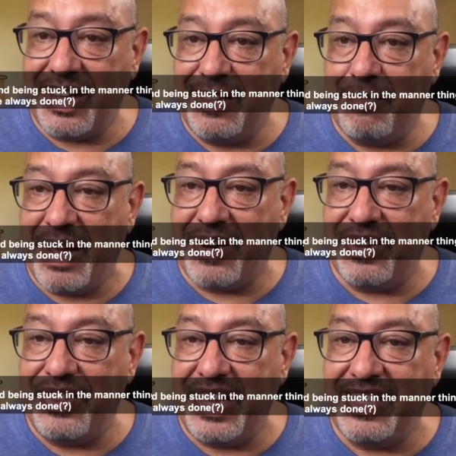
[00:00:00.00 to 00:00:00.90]
in the manner
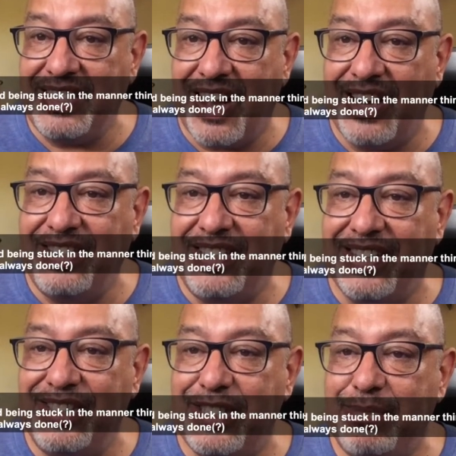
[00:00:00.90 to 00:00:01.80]
things are
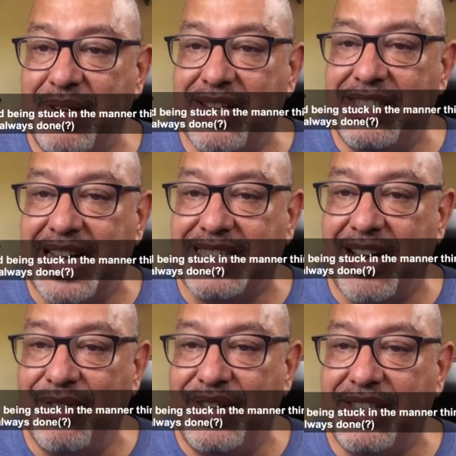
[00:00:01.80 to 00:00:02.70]
done just because that's
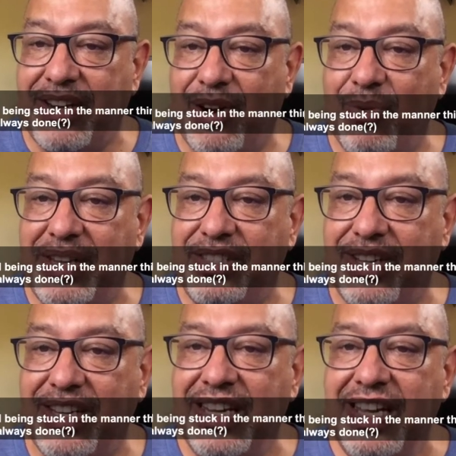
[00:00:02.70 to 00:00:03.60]
how things are always
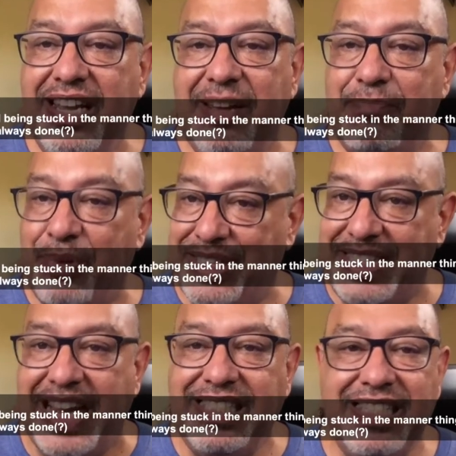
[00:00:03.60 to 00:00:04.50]
done.
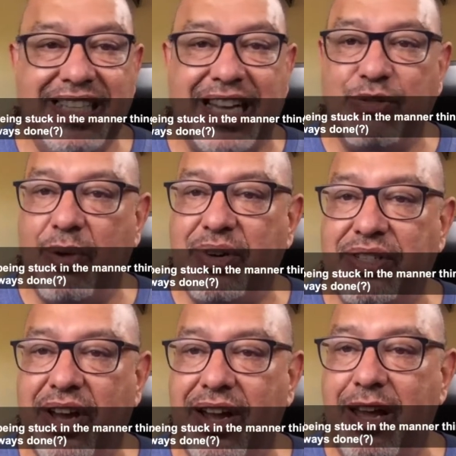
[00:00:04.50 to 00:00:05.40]
Precisely, that's what we're
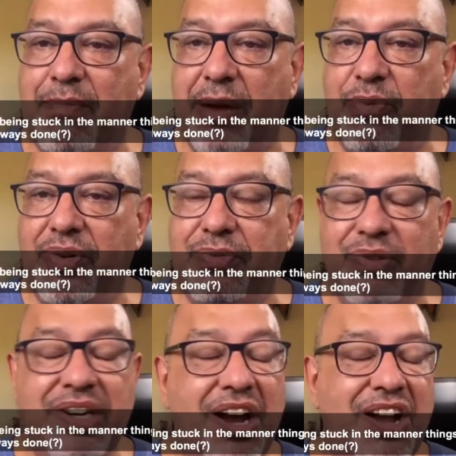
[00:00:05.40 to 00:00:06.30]
talking about.
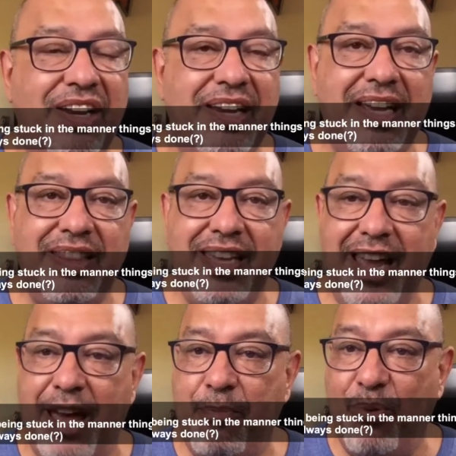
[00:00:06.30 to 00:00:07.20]
We're not calling it the
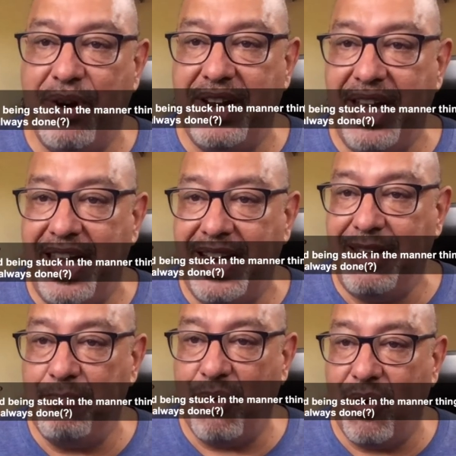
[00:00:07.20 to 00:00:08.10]
M word
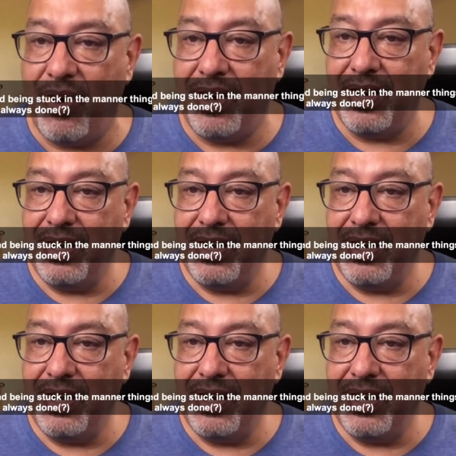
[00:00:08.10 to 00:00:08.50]
anymore.